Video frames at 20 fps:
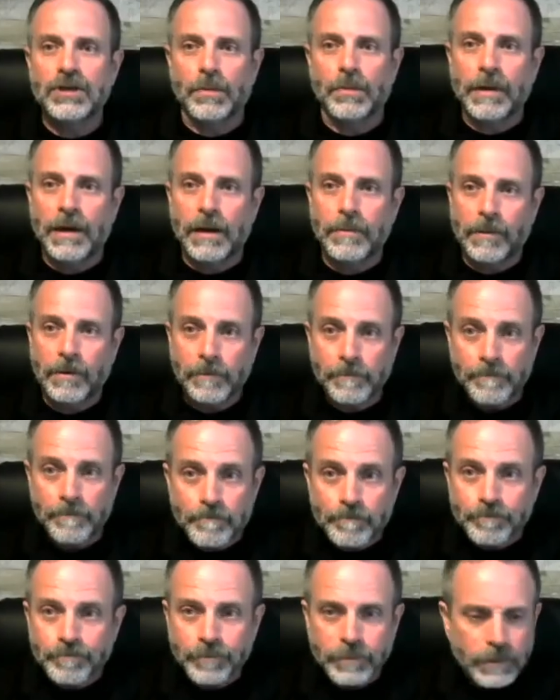paper,
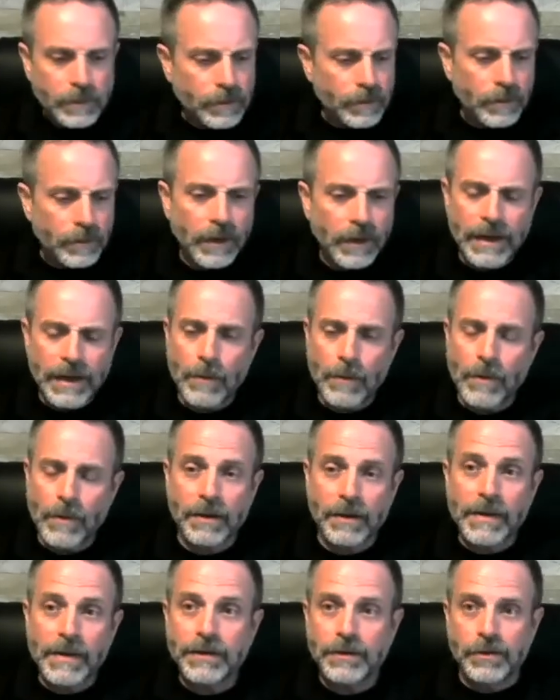and I
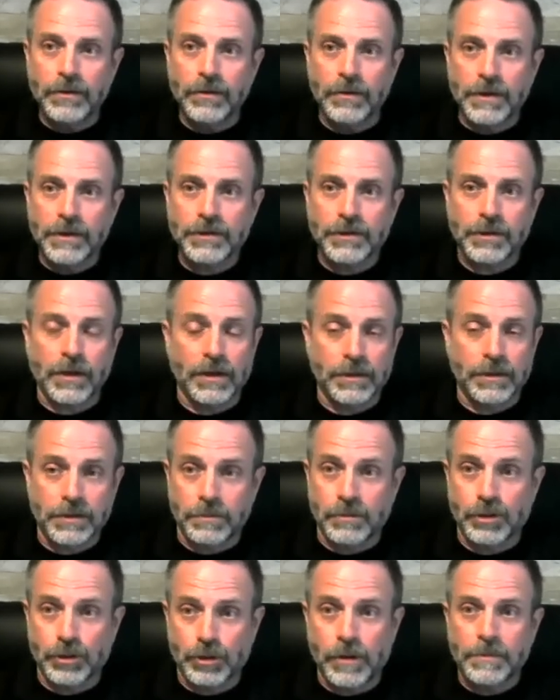recommend you do this, cut
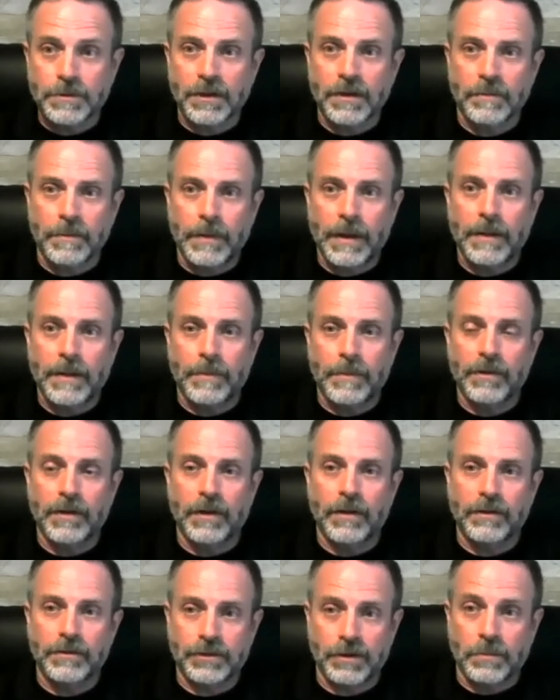some strips of the paper, that
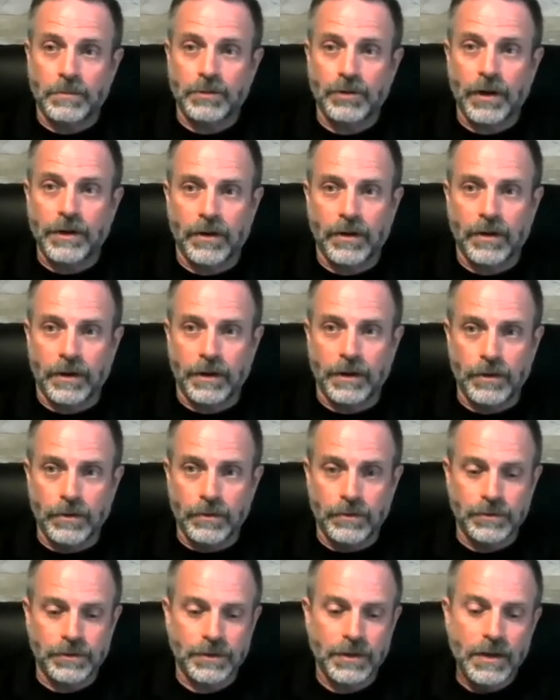substrate you're going to
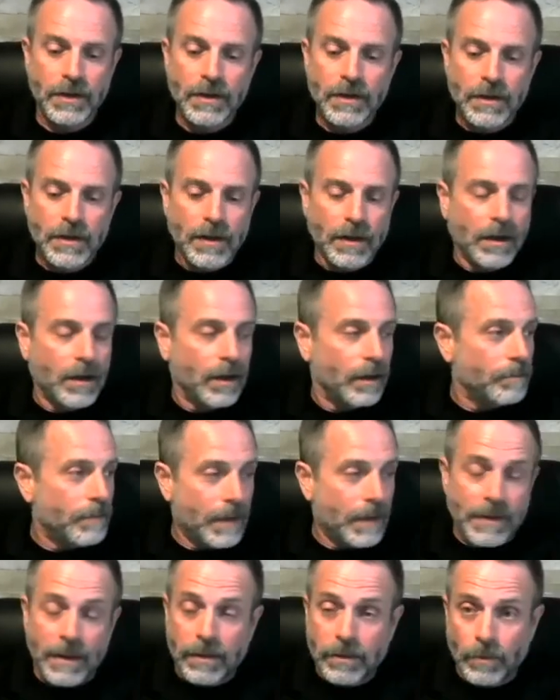use, cut
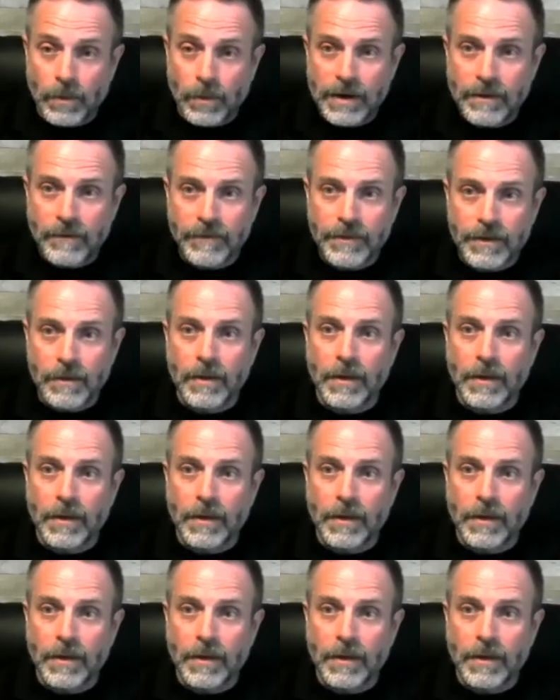maybe 3 of them an